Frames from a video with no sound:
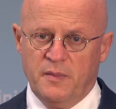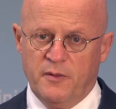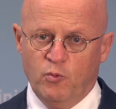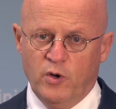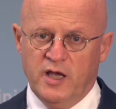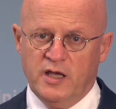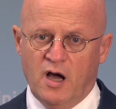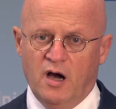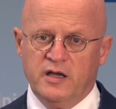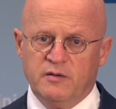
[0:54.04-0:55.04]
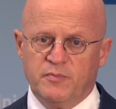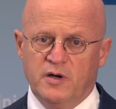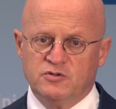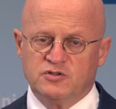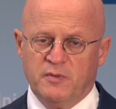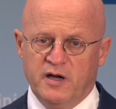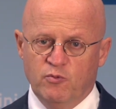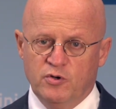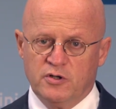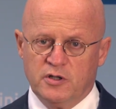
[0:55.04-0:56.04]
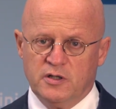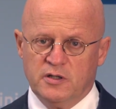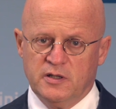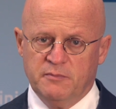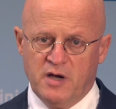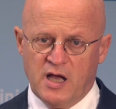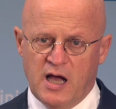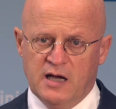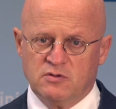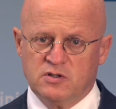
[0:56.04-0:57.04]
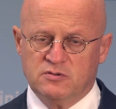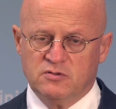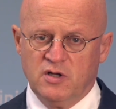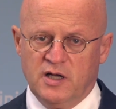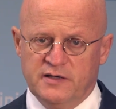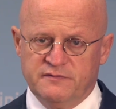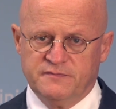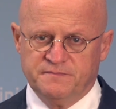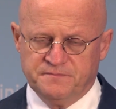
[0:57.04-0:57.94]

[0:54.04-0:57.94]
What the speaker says: the way I approach my work and my outlook on life.